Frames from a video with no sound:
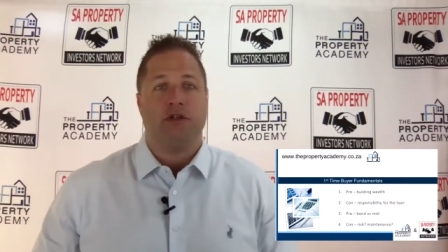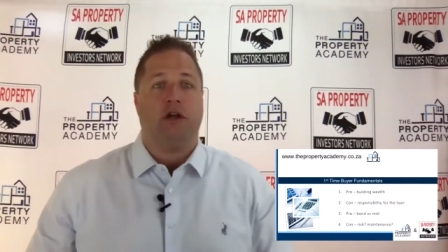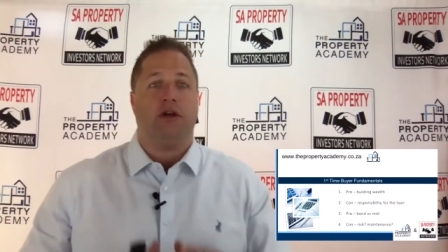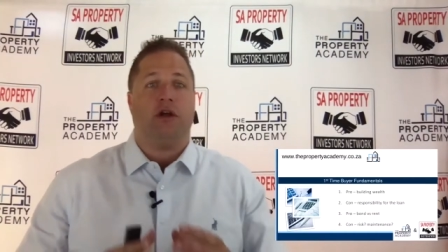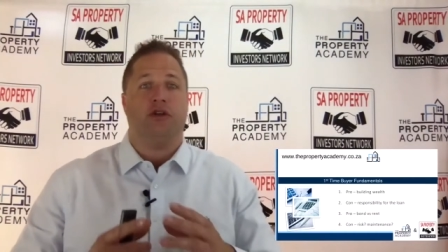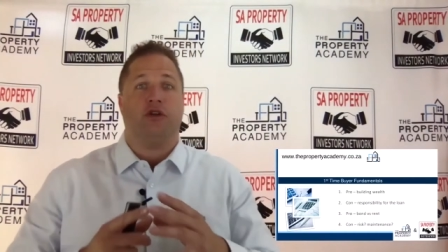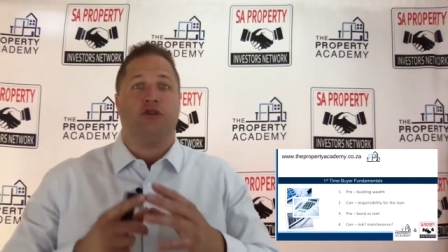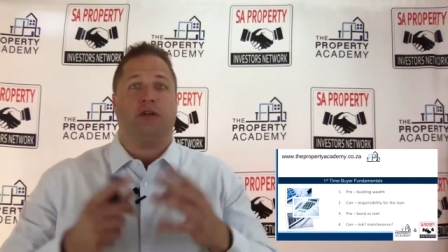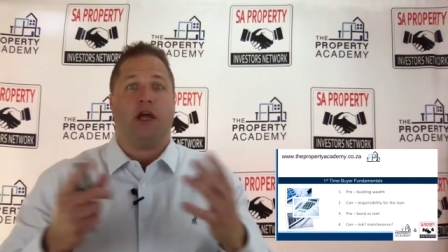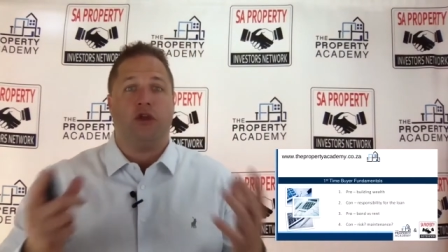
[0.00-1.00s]
So,
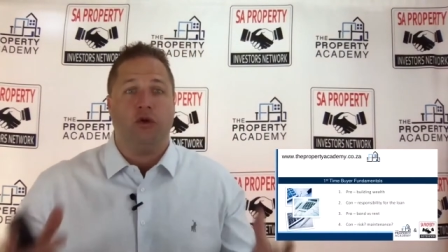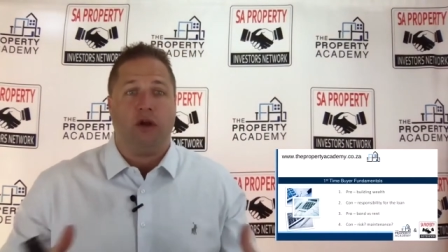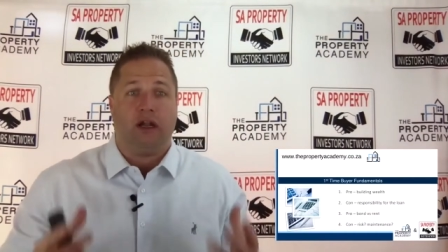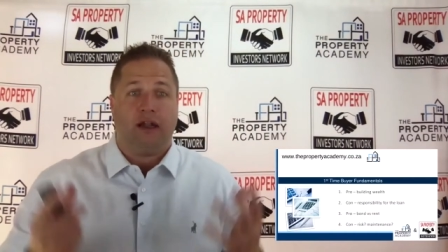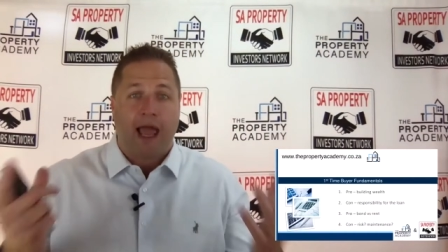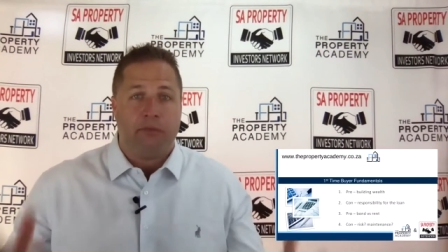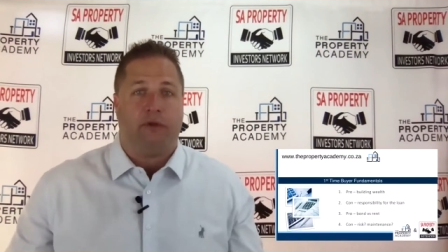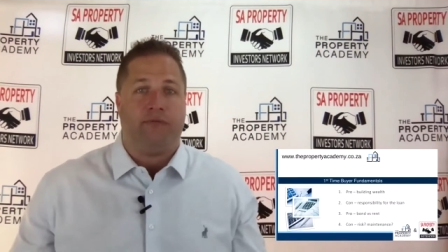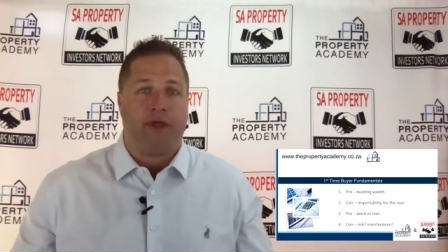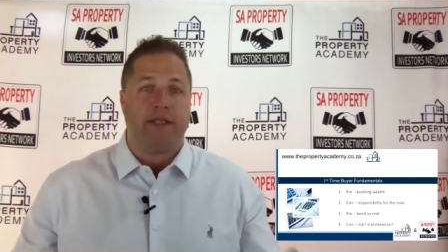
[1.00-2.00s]
so now you're liable
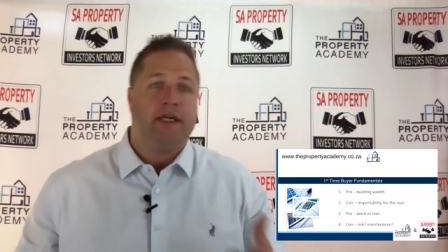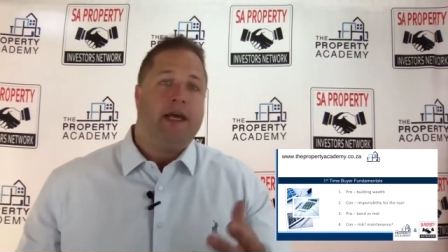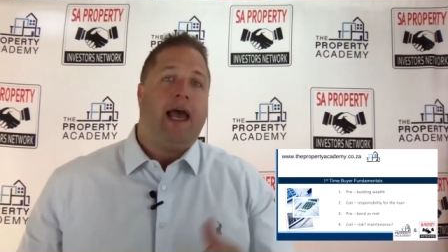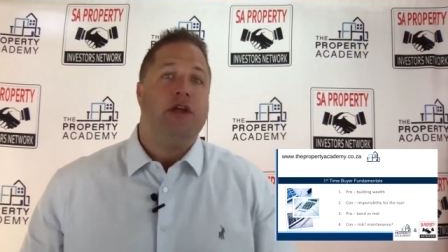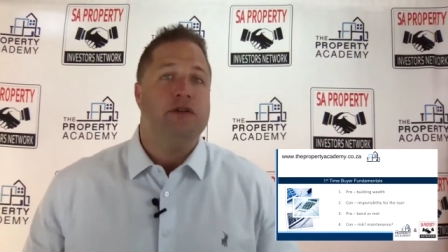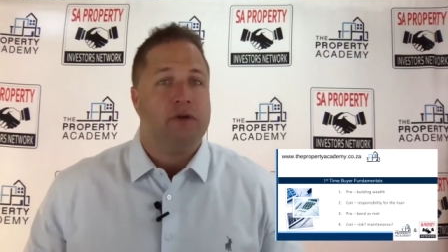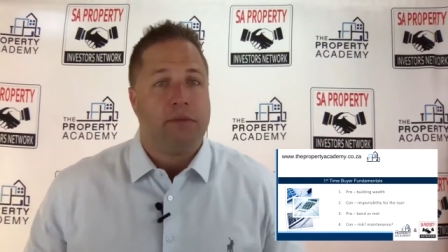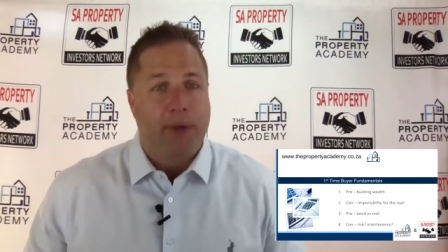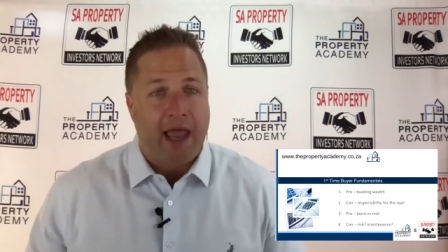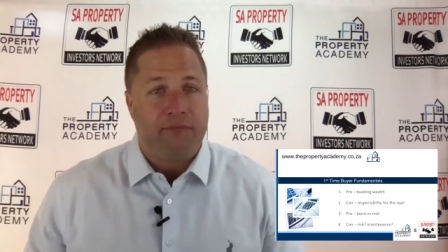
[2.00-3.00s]
for that, and you've got to
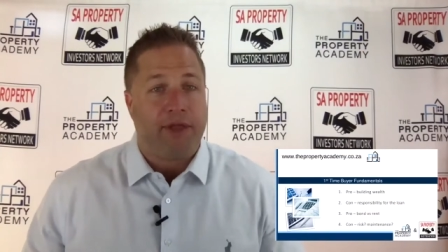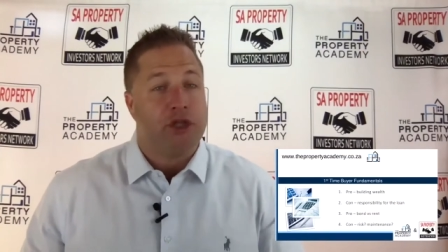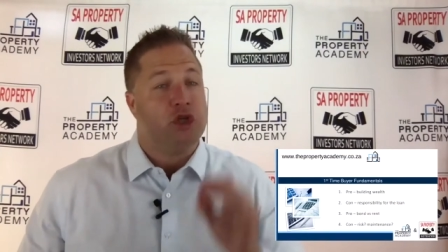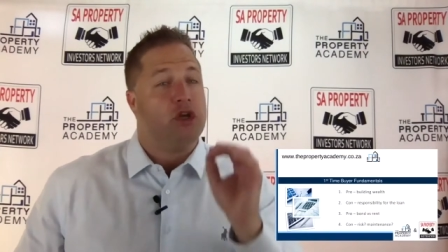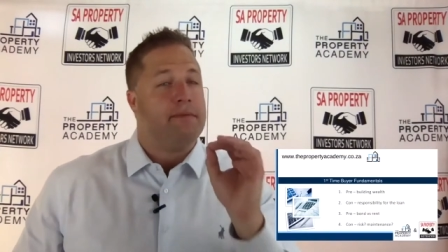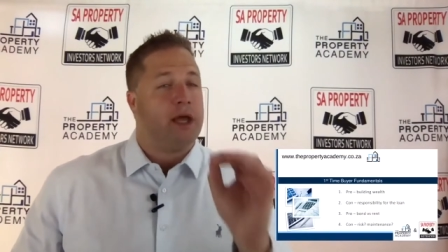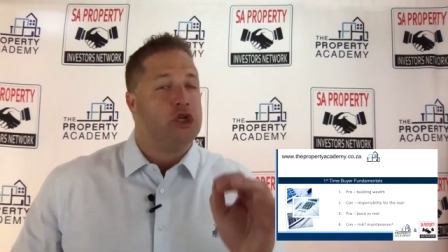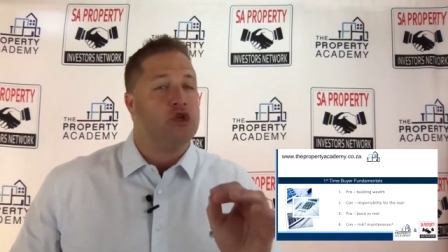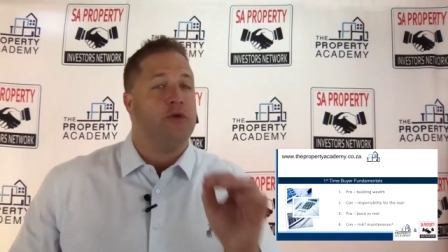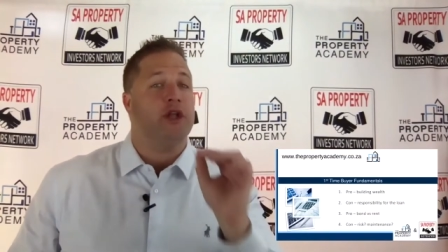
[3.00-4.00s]
pay for that. So you've got to make
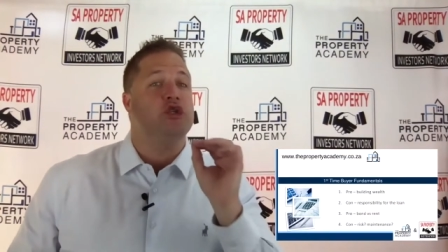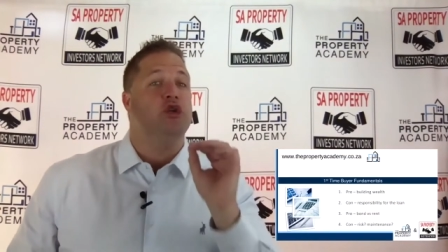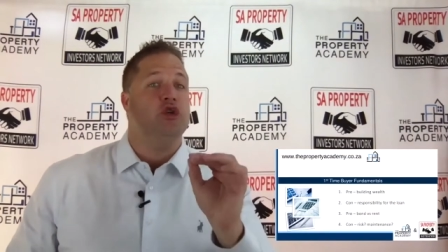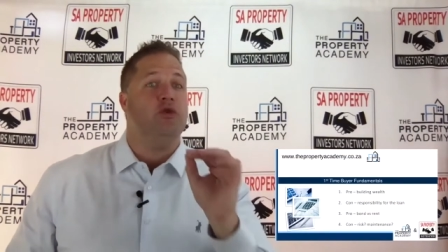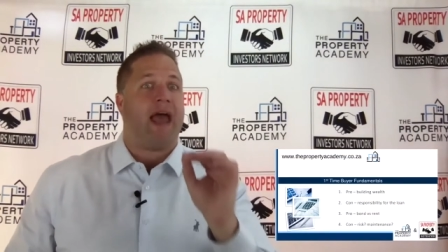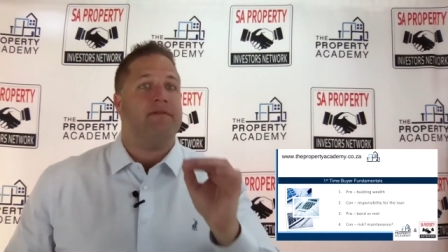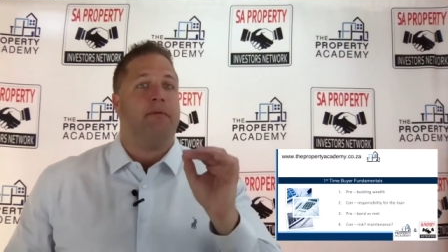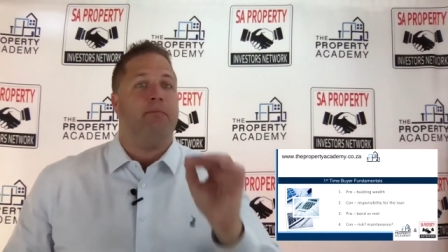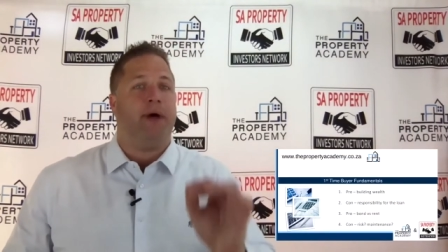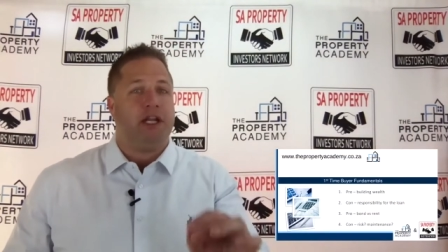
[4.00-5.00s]
sure that you do have a
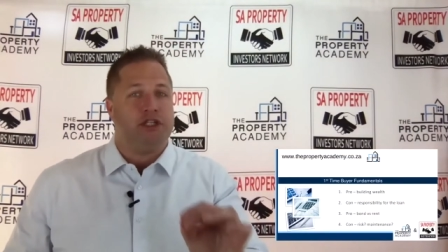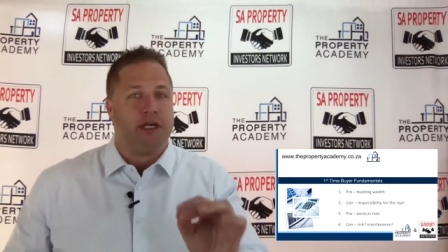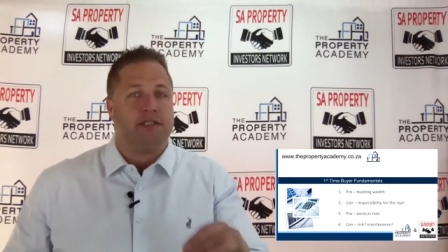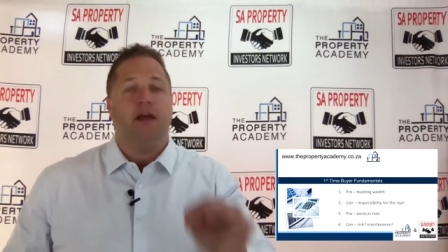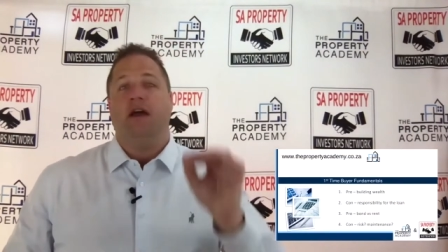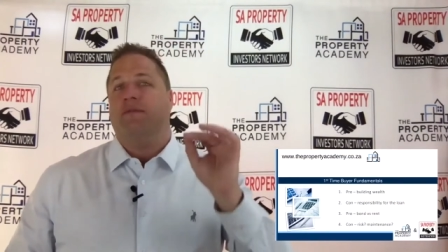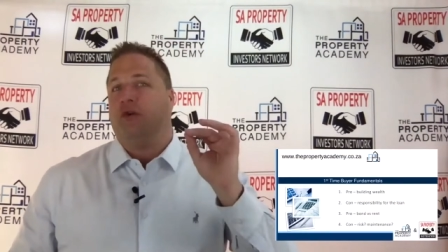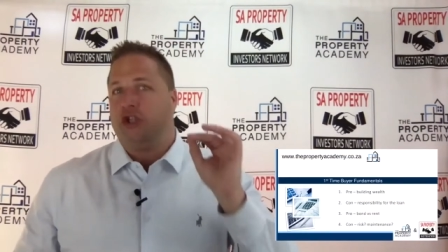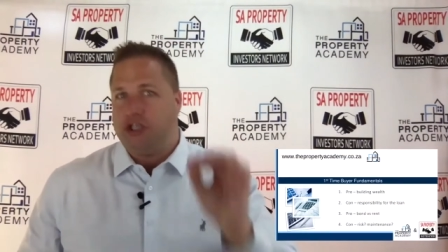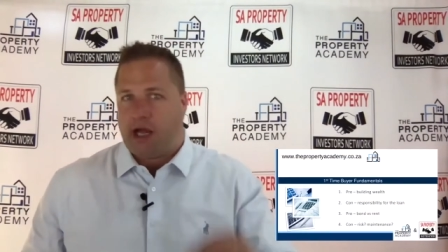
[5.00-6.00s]
budget for
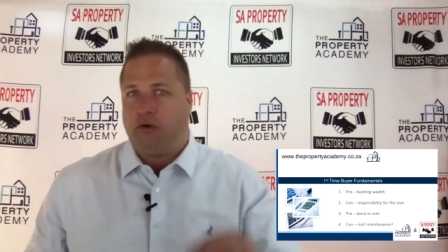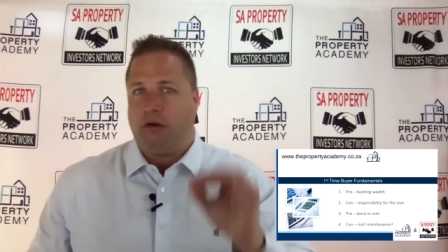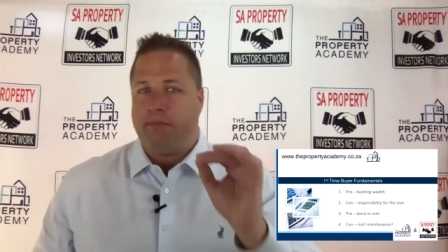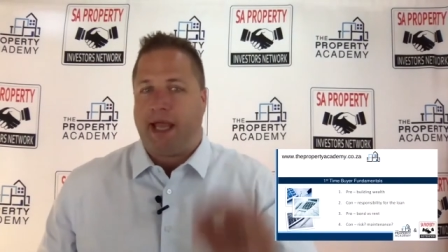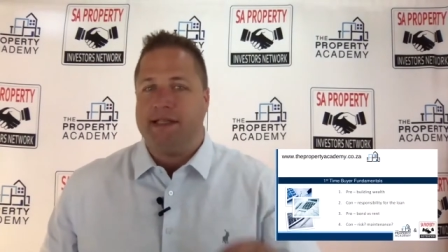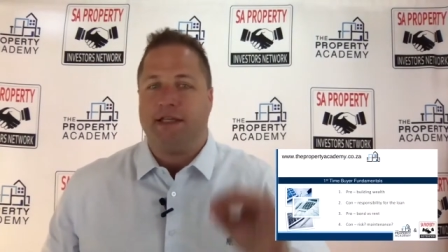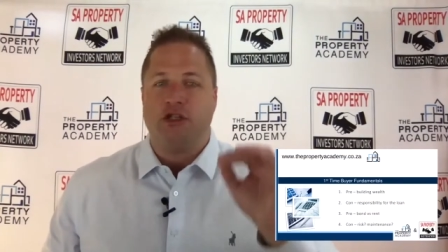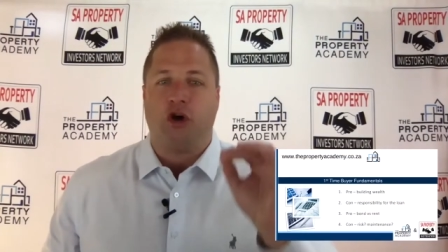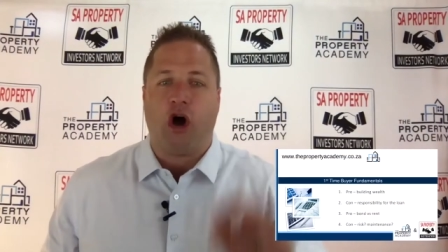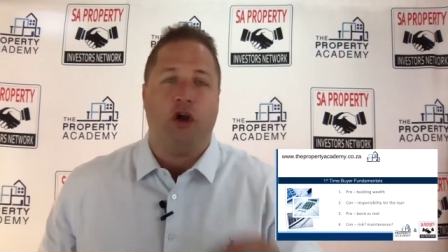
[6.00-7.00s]
general
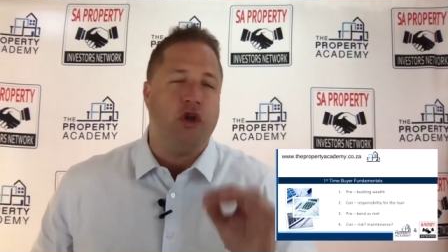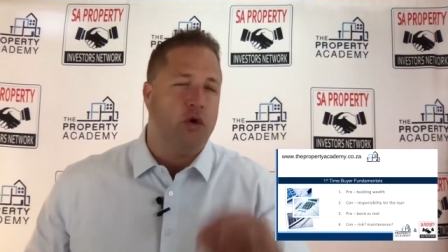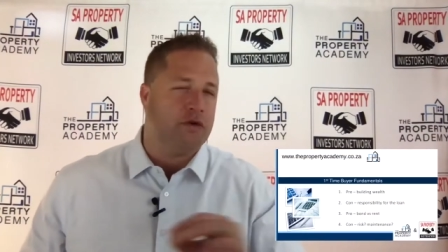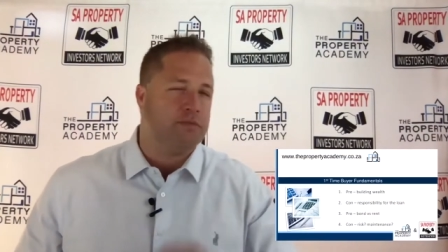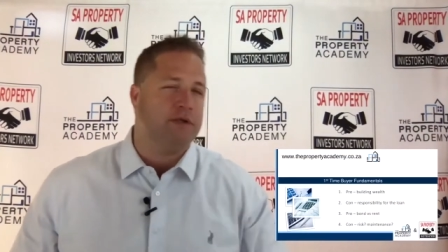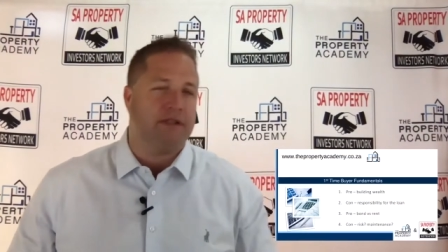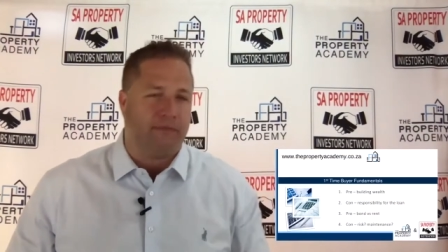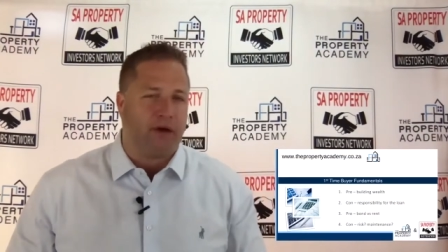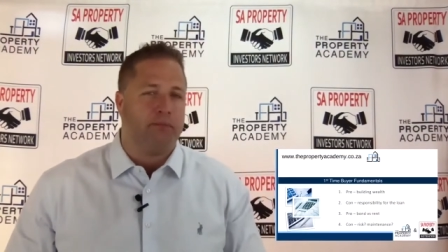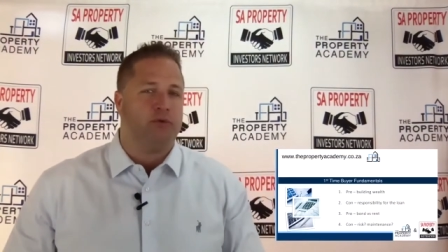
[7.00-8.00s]
maintenance on your
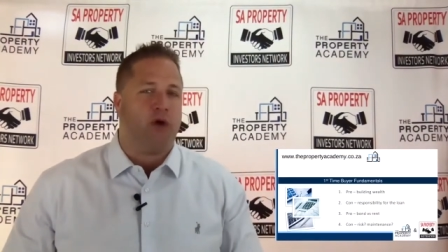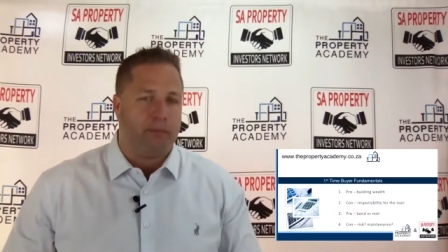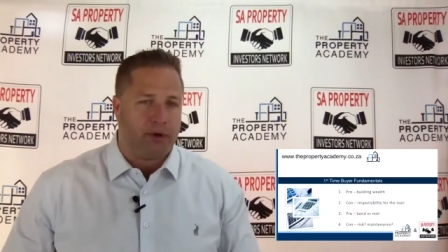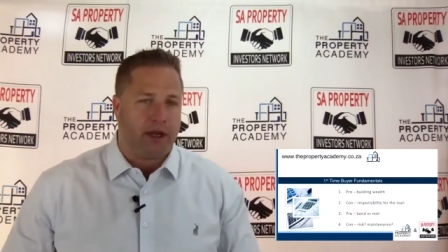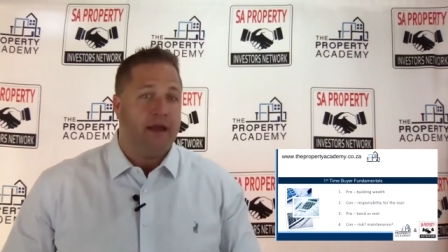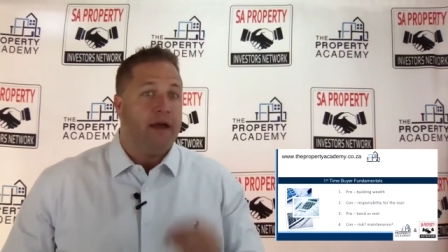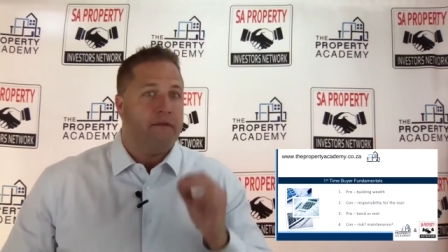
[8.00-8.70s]
specific property.